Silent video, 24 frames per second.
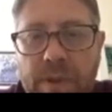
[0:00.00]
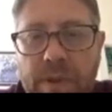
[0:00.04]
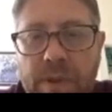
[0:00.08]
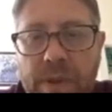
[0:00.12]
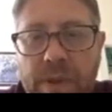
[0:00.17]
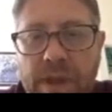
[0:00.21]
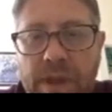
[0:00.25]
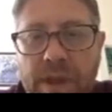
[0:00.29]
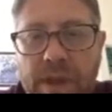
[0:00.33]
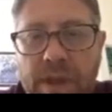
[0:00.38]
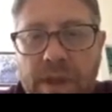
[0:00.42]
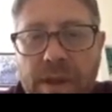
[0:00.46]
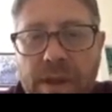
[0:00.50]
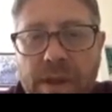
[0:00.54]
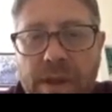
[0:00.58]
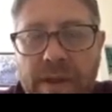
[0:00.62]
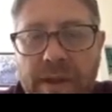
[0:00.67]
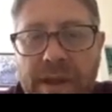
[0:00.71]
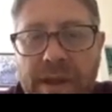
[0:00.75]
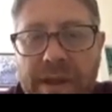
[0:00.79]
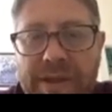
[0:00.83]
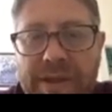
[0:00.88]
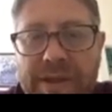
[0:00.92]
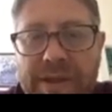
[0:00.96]

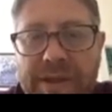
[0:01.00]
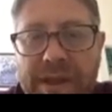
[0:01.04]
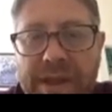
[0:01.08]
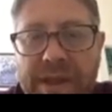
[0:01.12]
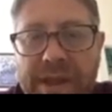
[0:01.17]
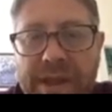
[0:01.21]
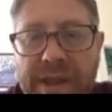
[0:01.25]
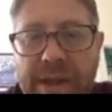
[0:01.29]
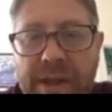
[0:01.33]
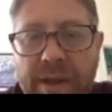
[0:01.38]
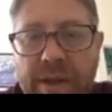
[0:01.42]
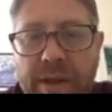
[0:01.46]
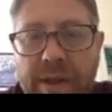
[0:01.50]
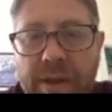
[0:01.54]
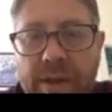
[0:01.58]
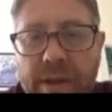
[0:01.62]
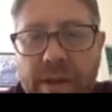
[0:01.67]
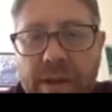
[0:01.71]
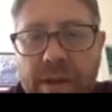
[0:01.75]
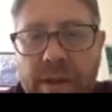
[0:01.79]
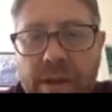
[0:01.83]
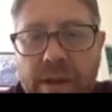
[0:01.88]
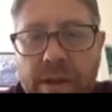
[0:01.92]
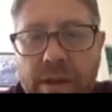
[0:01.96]
it
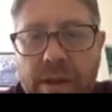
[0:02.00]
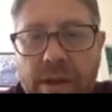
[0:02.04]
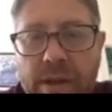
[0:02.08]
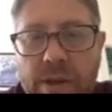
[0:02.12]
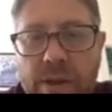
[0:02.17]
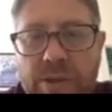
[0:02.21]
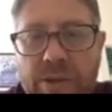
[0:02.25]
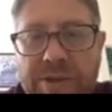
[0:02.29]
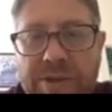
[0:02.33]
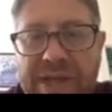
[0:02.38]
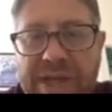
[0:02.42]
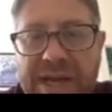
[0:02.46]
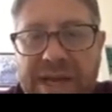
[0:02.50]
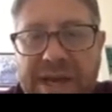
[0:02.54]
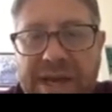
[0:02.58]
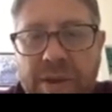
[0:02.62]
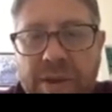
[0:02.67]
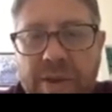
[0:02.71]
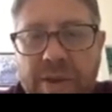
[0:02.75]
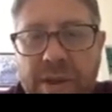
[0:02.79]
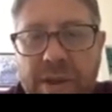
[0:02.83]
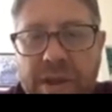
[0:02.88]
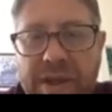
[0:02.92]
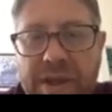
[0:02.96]
goes
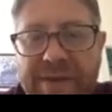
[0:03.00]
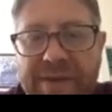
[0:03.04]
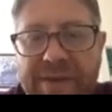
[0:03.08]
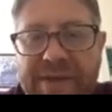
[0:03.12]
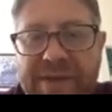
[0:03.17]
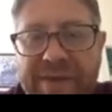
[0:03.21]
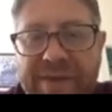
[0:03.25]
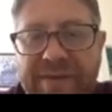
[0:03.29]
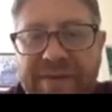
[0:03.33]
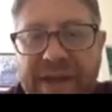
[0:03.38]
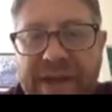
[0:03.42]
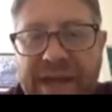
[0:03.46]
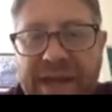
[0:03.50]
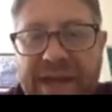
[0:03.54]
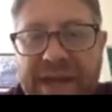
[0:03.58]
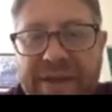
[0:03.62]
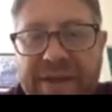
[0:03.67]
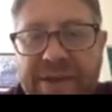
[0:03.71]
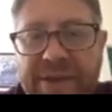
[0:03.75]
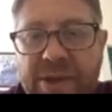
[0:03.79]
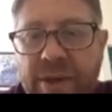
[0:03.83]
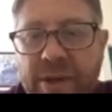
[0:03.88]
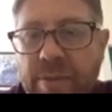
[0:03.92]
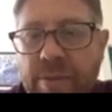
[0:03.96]
down, gives off an
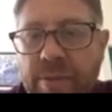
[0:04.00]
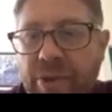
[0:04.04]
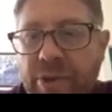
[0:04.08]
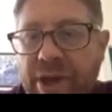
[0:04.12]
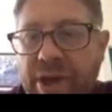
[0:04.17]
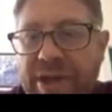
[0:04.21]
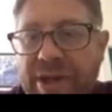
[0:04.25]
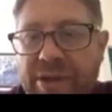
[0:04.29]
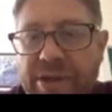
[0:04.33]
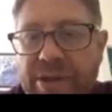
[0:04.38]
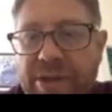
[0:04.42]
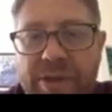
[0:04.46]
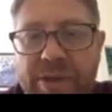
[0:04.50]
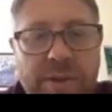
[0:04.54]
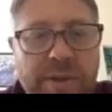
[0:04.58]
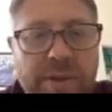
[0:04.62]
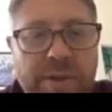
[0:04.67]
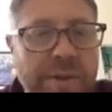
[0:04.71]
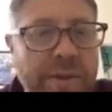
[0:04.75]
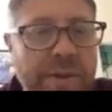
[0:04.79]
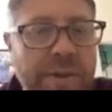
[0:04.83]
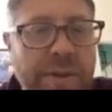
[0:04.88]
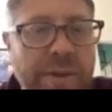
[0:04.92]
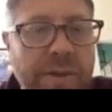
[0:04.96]
anterior branch,
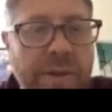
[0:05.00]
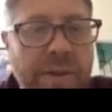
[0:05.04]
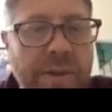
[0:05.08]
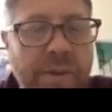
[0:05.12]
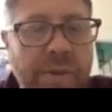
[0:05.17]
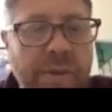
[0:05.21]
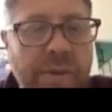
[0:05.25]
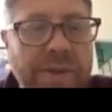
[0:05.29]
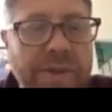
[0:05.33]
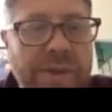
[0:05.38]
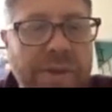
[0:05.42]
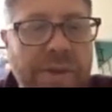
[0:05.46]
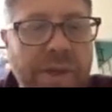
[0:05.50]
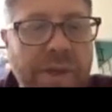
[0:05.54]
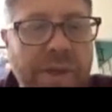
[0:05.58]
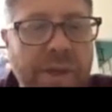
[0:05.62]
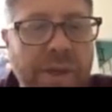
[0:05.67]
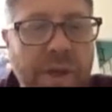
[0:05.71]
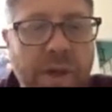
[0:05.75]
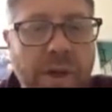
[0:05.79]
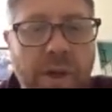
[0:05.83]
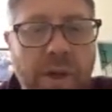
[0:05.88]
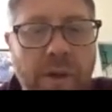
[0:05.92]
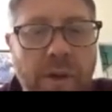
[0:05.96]
which is going to
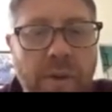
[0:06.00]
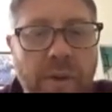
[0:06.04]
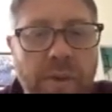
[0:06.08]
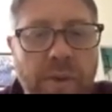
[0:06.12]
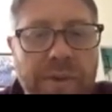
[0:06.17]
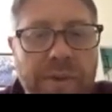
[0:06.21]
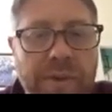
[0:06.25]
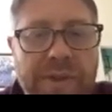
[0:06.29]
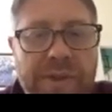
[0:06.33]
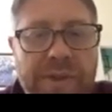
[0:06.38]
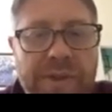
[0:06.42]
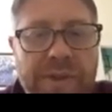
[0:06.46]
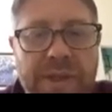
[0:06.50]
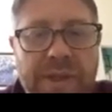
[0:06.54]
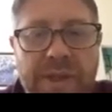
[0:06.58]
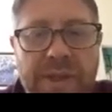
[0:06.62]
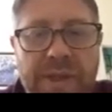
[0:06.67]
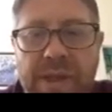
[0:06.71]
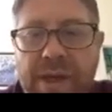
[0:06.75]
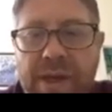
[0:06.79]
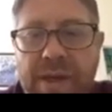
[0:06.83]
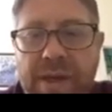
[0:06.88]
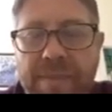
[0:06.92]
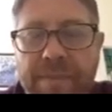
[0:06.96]
go, which is the
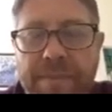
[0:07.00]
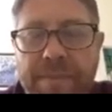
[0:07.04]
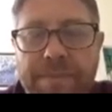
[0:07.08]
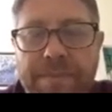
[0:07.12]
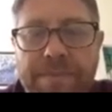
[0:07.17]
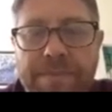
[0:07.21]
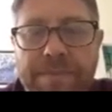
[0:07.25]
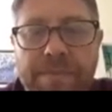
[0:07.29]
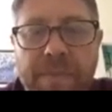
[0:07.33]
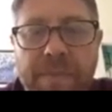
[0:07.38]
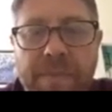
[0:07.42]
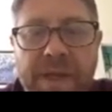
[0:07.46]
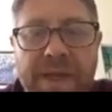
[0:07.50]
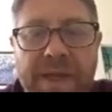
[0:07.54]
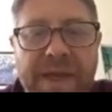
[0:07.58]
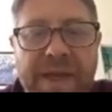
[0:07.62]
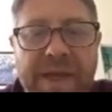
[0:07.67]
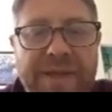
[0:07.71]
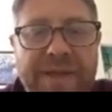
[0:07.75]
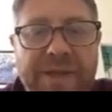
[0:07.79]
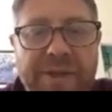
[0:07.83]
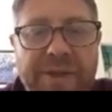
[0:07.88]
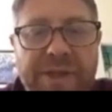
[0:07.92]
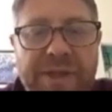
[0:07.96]

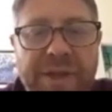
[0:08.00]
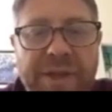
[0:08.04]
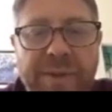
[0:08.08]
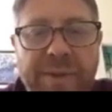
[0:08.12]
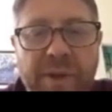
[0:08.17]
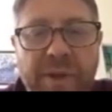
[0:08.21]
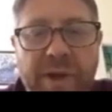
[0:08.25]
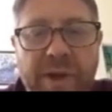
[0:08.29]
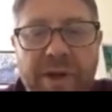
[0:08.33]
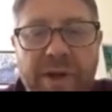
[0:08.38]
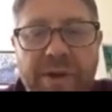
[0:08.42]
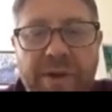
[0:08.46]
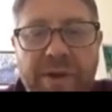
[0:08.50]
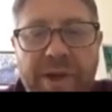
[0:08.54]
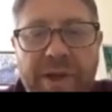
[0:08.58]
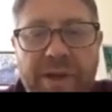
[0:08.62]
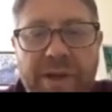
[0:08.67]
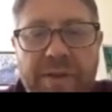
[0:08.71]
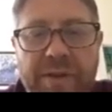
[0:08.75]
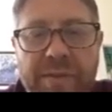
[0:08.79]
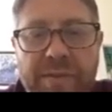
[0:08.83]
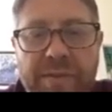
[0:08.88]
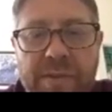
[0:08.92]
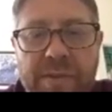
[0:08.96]
anterior tibial artery
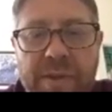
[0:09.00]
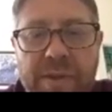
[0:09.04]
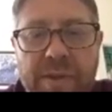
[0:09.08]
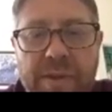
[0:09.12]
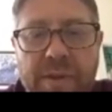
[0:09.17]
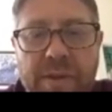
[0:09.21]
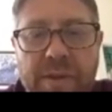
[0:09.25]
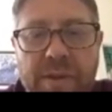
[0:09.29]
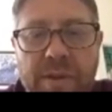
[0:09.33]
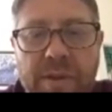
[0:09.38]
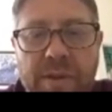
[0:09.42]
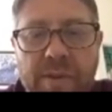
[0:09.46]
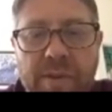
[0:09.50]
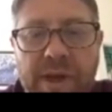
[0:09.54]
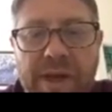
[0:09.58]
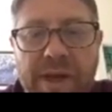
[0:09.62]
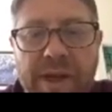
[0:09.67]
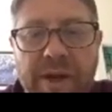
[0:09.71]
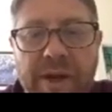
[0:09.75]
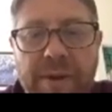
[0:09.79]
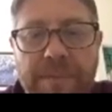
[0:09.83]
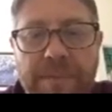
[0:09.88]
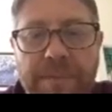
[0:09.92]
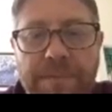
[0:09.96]
right
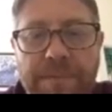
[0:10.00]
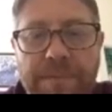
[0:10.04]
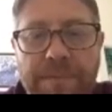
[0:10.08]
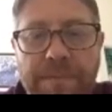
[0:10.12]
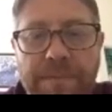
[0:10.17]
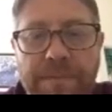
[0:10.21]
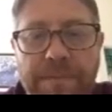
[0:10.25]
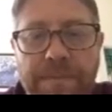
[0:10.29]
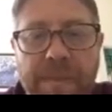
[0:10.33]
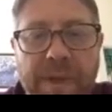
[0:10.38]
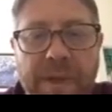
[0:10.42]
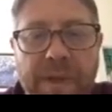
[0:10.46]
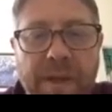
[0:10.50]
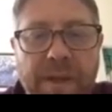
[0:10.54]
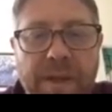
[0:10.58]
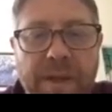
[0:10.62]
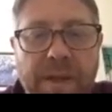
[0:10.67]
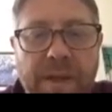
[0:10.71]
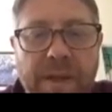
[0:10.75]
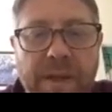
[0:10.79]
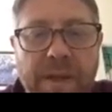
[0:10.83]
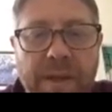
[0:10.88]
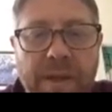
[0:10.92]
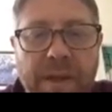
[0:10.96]
here.
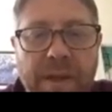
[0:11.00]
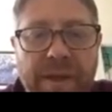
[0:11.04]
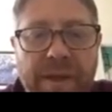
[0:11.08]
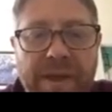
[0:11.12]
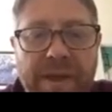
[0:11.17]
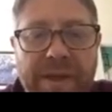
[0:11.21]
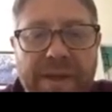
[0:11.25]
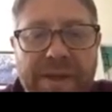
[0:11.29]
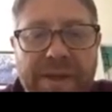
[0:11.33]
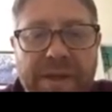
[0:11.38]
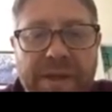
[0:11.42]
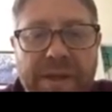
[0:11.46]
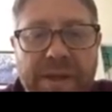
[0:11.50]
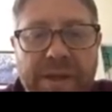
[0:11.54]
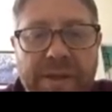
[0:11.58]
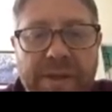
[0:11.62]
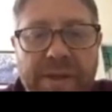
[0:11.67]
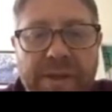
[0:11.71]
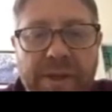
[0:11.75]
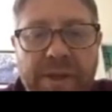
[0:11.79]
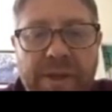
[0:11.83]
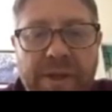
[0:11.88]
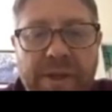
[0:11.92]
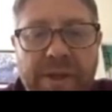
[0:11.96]
Then it's going to
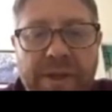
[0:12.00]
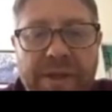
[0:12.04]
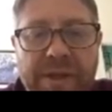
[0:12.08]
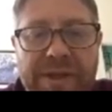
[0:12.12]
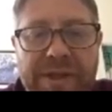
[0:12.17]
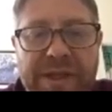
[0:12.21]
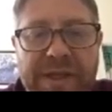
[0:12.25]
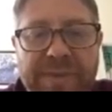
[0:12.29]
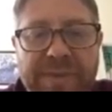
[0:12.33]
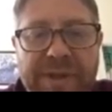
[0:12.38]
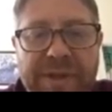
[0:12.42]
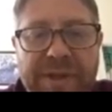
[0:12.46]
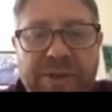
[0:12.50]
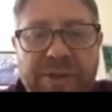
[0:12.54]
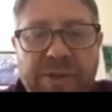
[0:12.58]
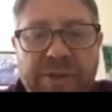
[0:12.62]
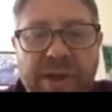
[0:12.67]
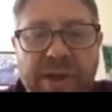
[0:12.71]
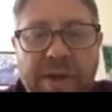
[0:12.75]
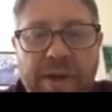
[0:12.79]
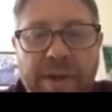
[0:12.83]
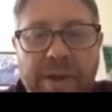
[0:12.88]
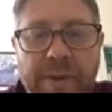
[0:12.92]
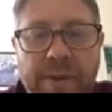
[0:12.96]
turn into the TP
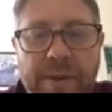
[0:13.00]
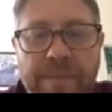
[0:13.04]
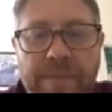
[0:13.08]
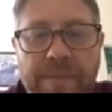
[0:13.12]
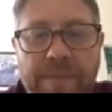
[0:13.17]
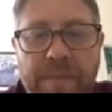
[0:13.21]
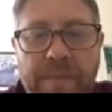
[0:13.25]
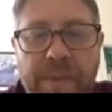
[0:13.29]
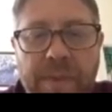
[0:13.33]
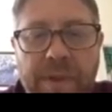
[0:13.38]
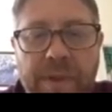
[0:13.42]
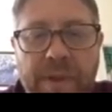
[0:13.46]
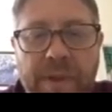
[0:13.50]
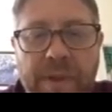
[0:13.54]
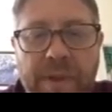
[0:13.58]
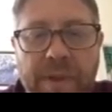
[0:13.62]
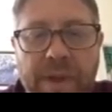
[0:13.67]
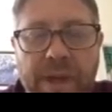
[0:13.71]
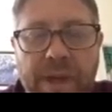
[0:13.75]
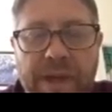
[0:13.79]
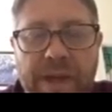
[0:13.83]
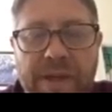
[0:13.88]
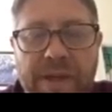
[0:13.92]
trunk, and